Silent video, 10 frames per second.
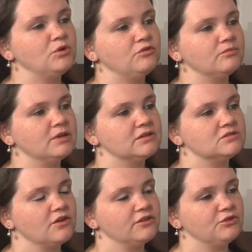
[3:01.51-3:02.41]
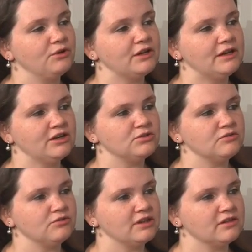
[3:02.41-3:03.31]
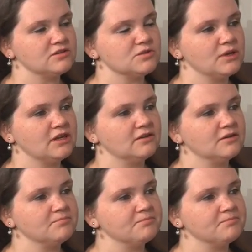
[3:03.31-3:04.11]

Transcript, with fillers: movement on the regulatory front this week.